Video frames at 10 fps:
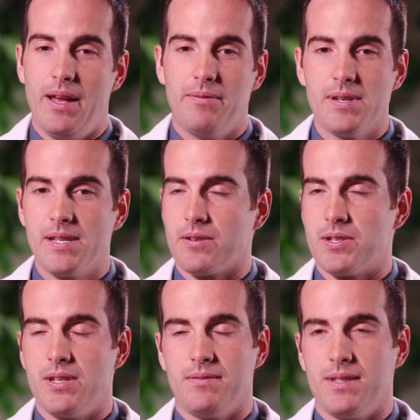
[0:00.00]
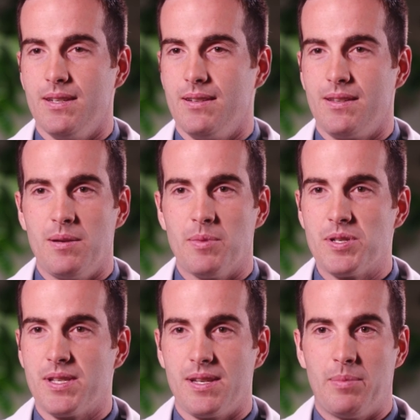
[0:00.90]
Every single shift in the
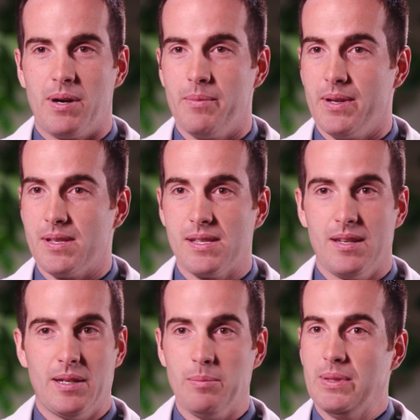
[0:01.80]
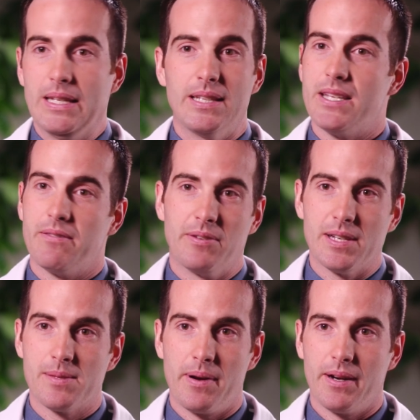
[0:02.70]
emergency department is a completely different
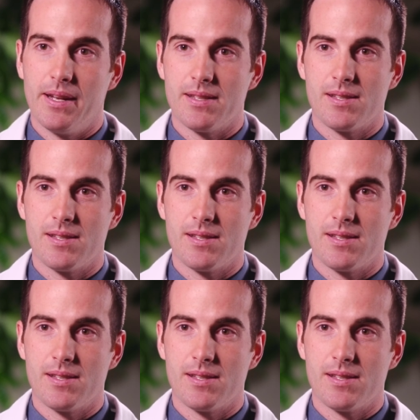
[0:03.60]
experience.